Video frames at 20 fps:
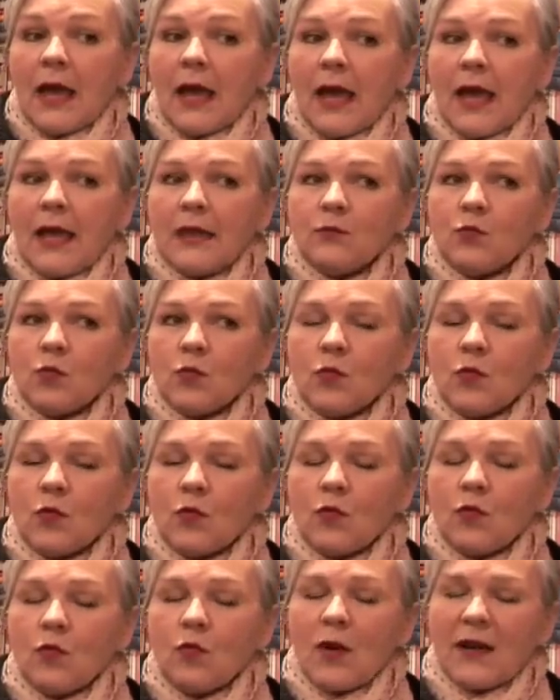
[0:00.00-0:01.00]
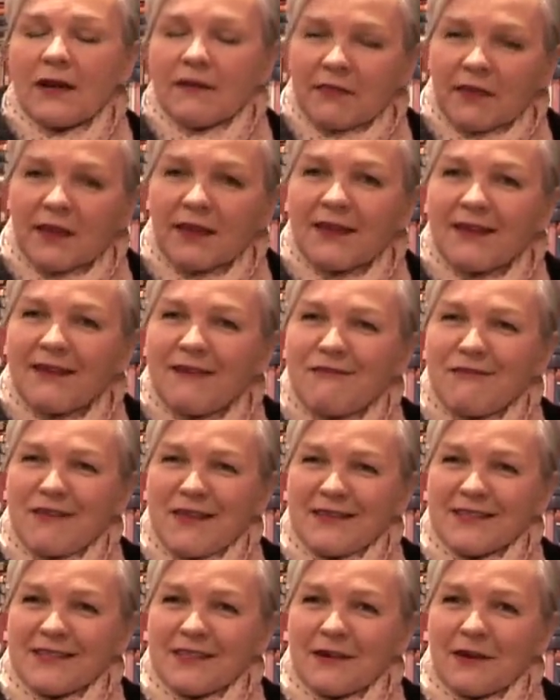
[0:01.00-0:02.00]
And one of the key
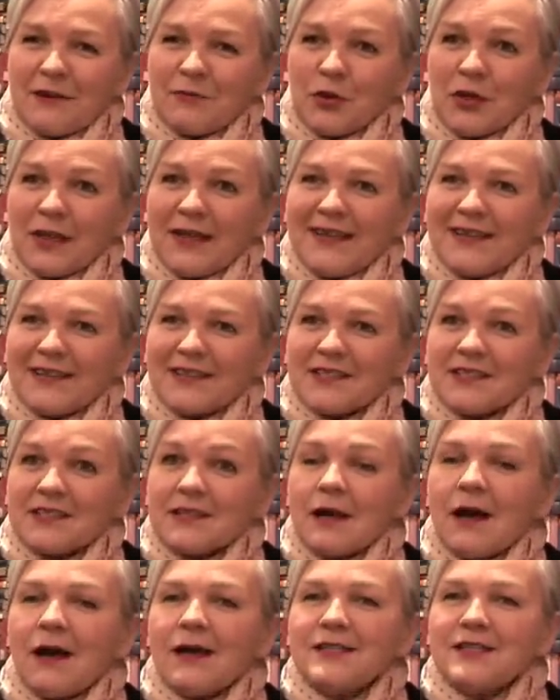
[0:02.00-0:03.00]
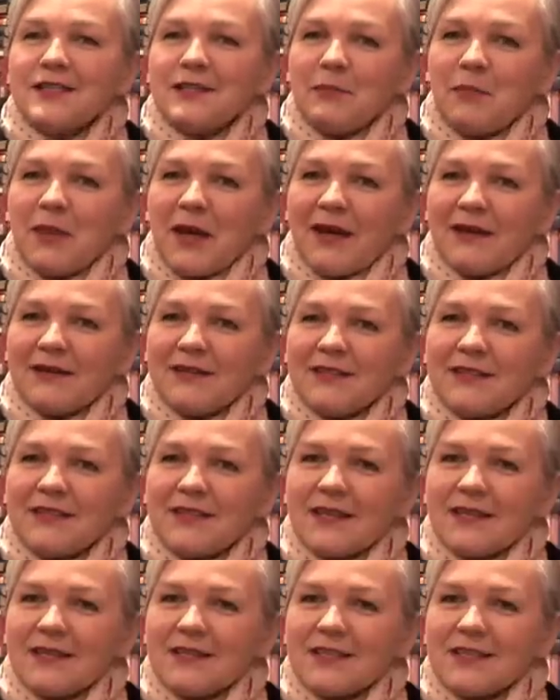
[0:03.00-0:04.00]
things that I'm really excited about is
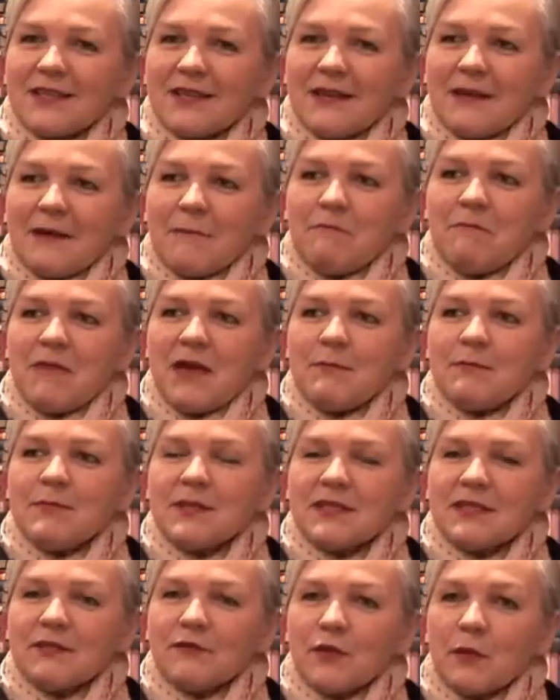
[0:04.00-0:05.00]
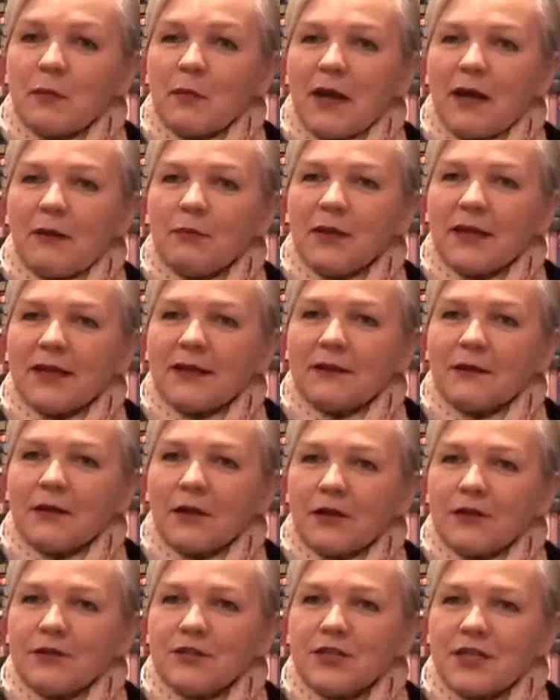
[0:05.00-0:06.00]
that members of the public are
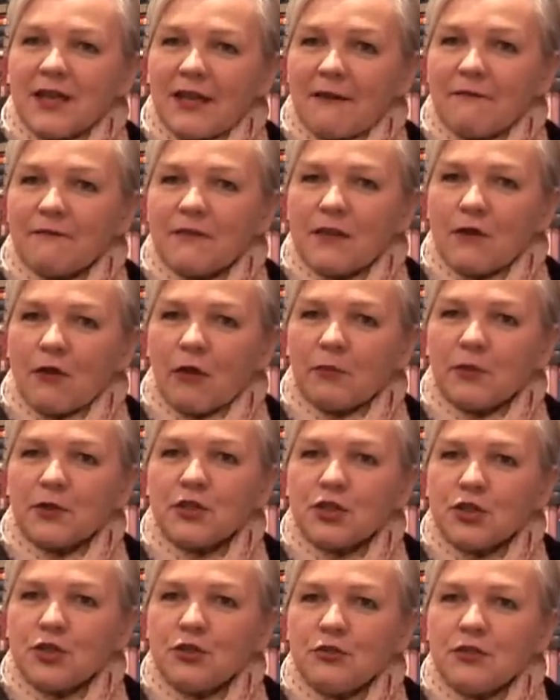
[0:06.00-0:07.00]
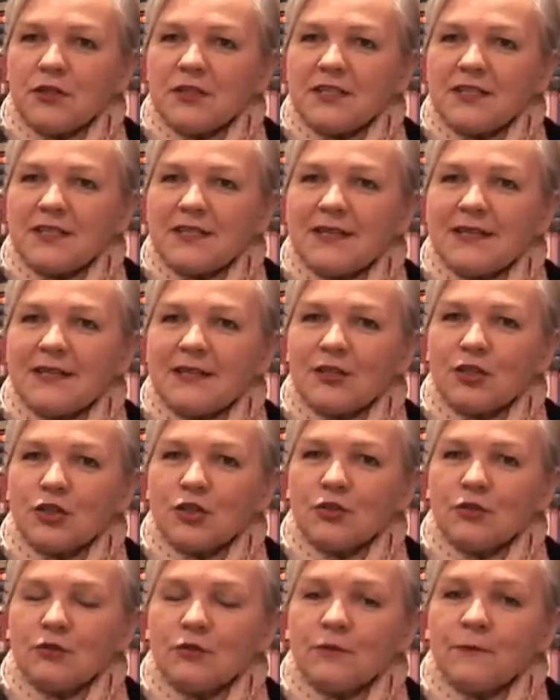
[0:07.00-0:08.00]
going to have the opportunity
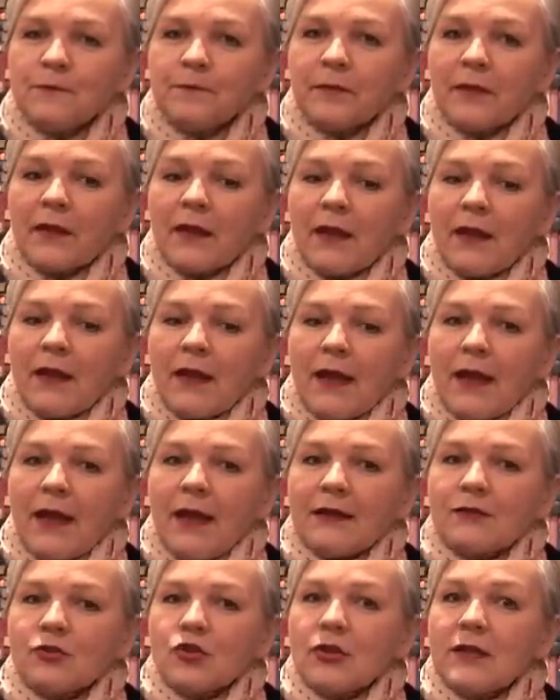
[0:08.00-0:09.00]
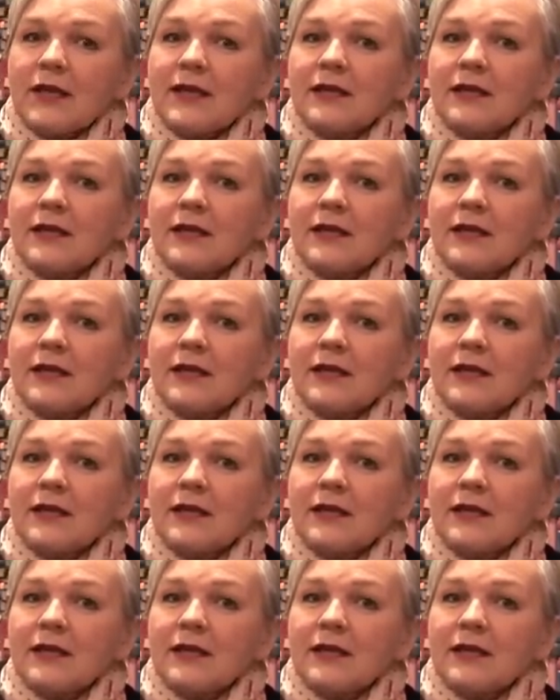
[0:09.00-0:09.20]
to actually